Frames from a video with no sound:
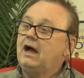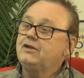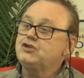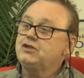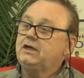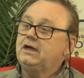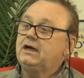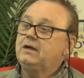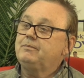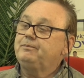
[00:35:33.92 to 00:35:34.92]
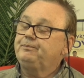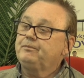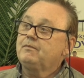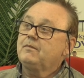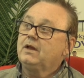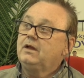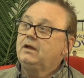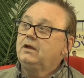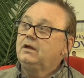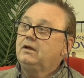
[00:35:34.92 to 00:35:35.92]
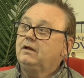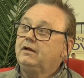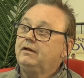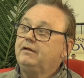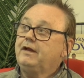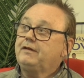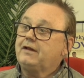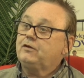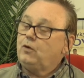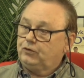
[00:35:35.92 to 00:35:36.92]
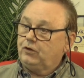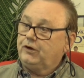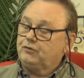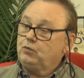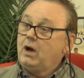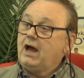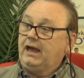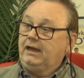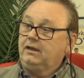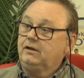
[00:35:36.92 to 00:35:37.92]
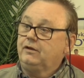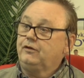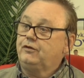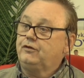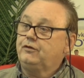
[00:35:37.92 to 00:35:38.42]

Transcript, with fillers: And she, um, now that dog's on its way mm.